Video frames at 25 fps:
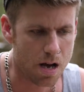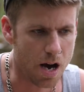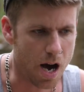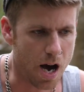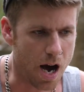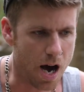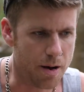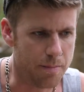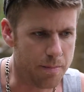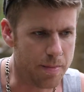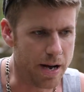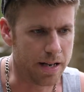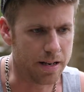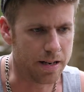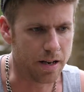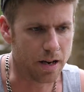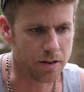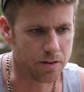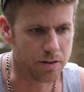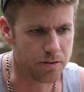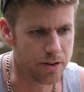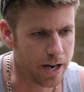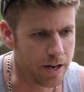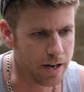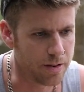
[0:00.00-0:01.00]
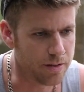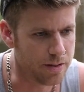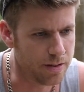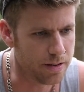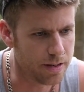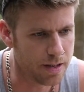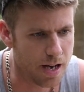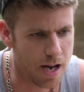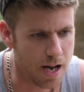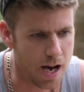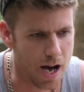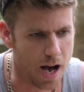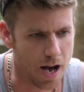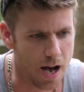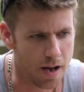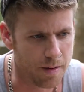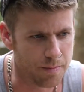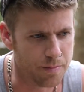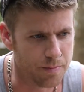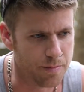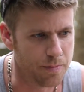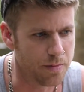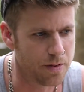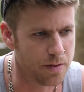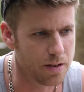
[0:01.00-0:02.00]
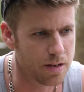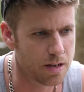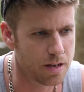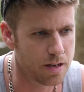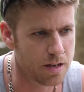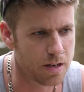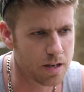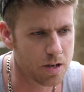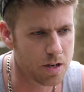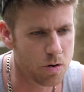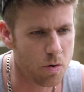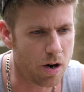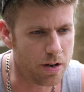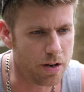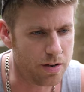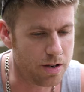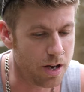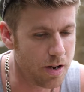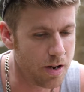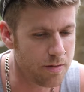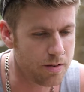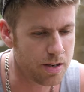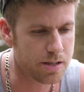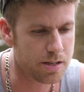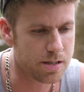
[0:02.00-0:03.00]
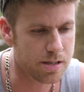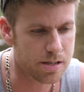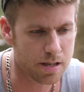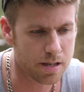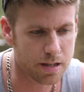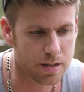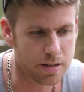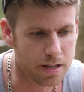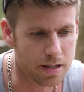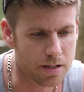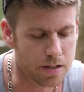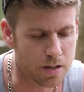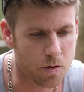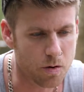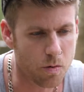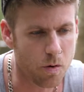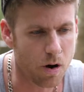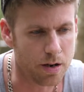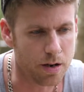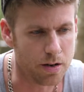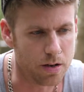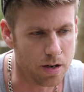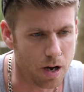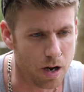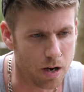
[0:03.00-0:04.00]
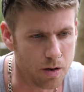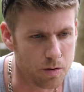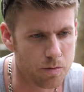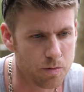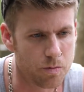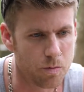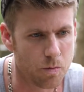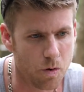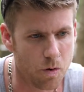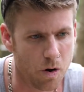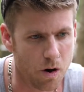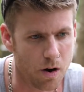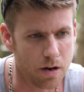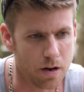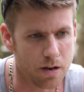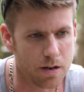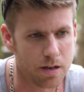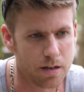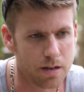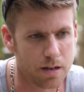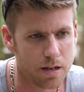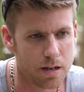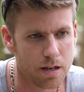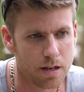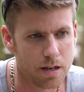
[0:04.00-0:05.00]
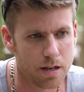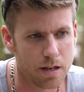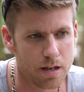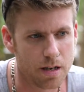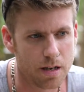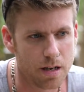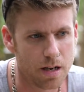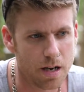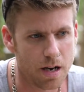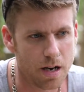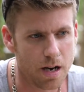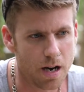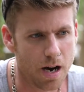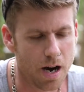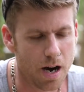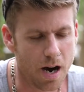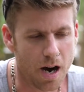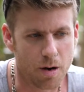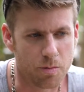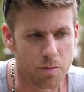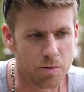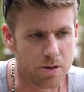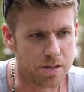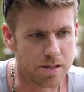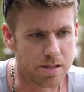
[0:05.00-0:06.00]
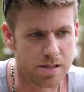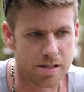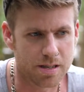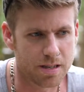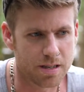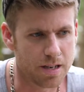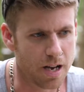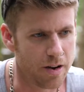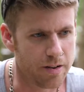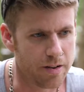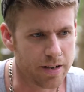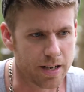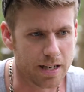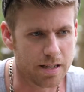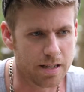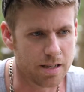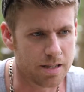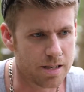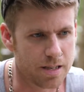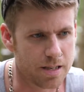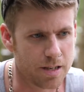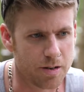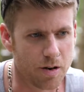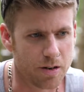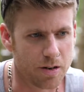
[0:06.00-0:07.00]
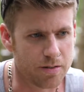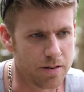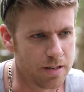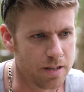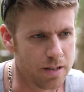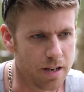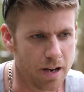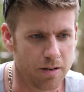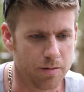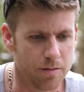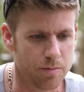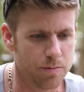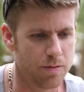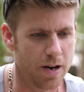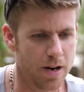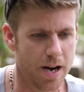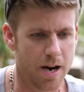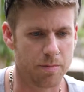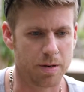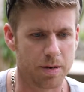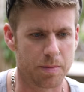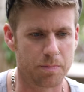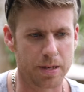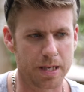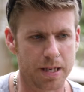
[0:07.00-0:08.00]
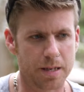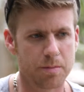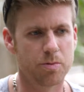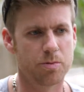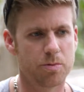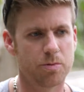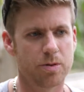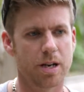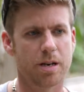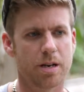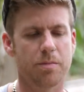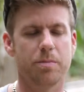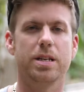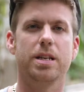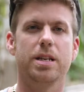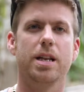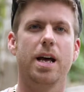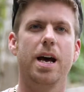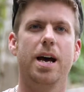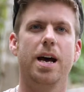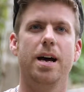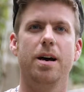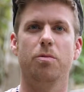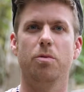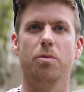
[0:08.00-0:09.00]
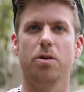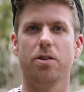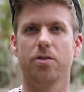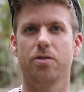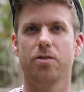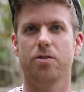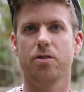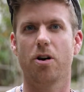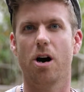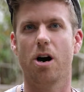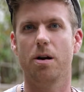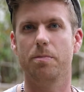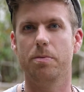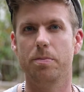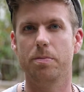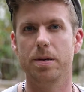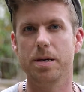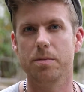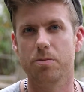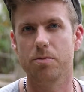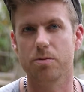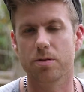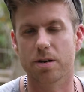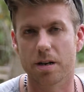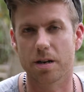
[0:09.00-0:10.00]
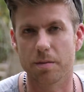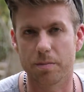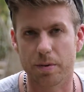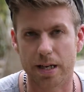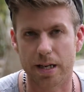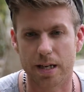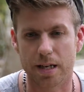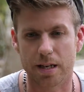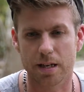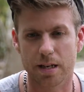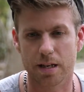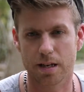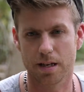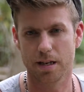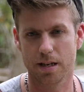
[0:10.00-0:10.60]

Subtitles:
met at the hotel, quite nervous, didn't quite know what I was going into. I didn't know how many people were going to be there, what type of people were going to be,